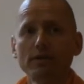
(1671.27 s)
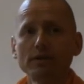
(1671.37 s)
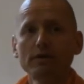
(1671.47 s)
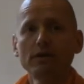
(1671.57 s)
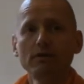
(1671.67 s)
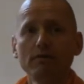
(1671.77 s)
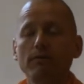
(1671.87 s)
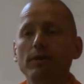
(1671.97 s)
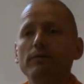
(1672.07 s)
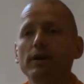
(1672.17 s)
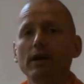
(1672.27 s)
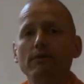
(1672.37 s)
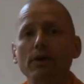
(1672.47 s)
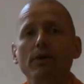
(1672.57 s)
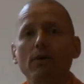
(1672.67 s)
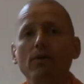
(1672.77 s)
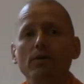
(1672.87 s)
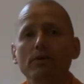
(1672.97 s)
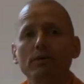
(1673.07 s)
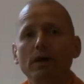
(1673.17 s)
until when we get very old.